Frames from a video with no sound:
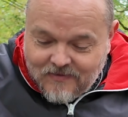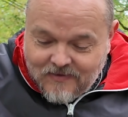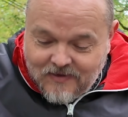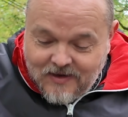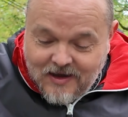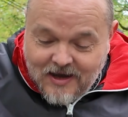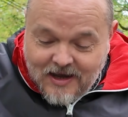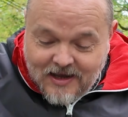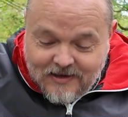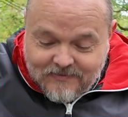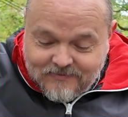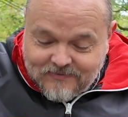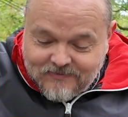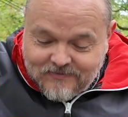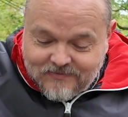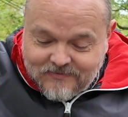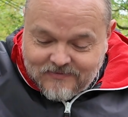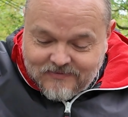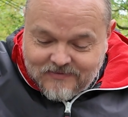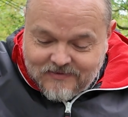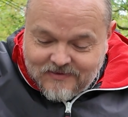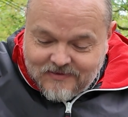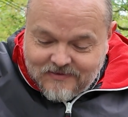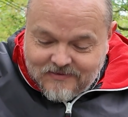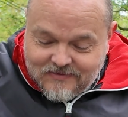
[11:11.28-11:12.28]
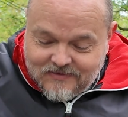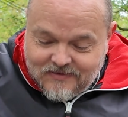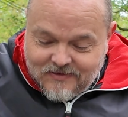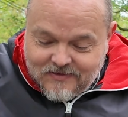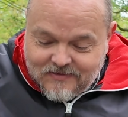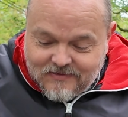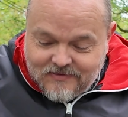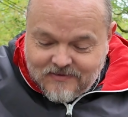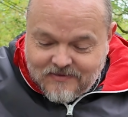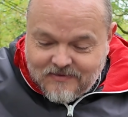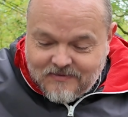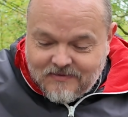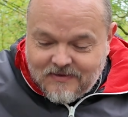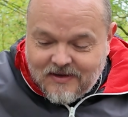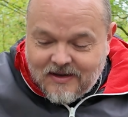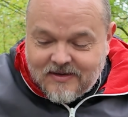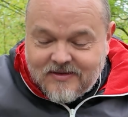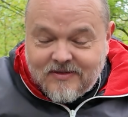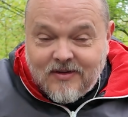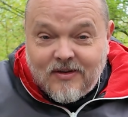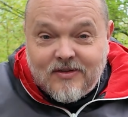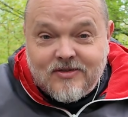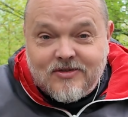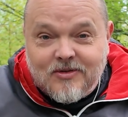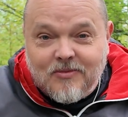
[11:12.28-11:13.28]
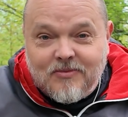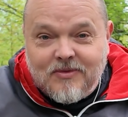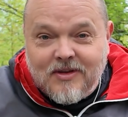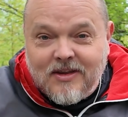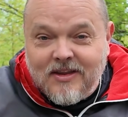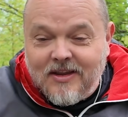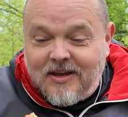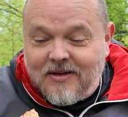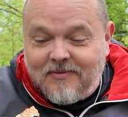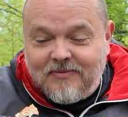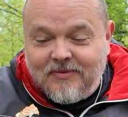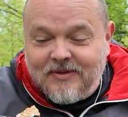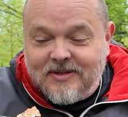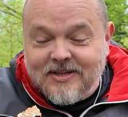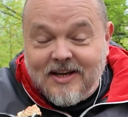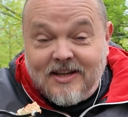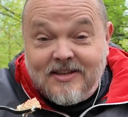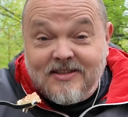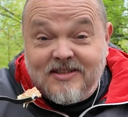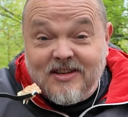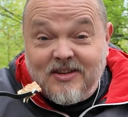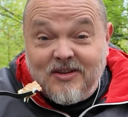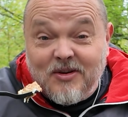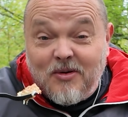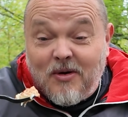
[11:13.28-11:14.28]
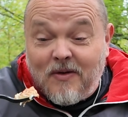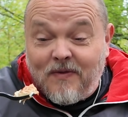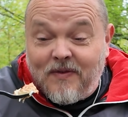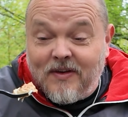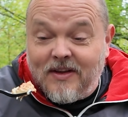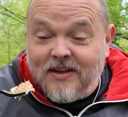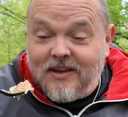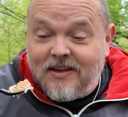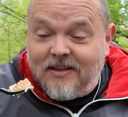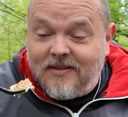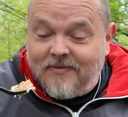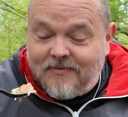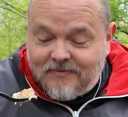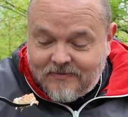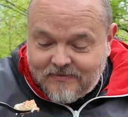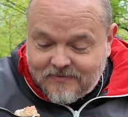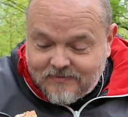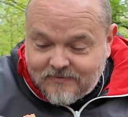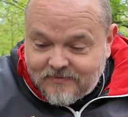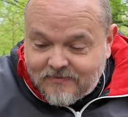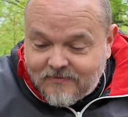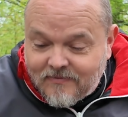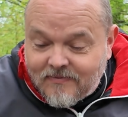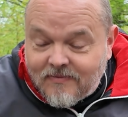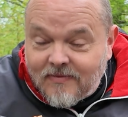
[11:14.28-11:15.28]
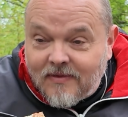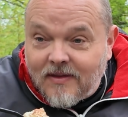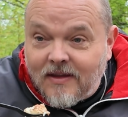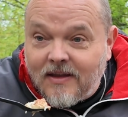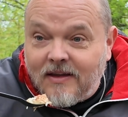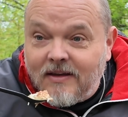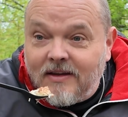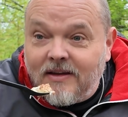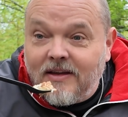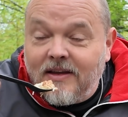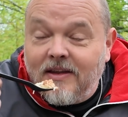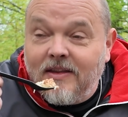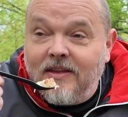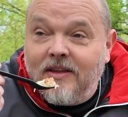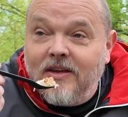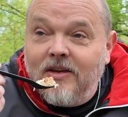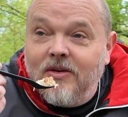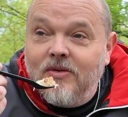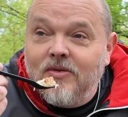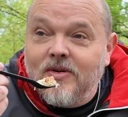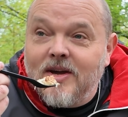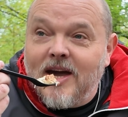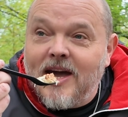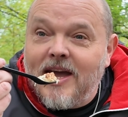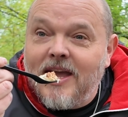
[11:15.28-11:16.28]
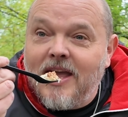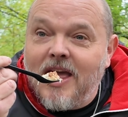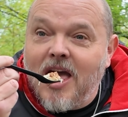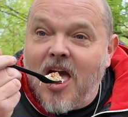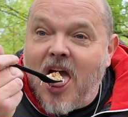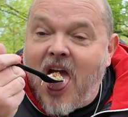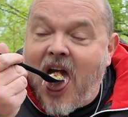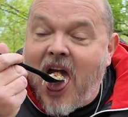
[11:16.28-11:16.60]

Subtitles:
Yet it's not something that we tend to do often in the UK.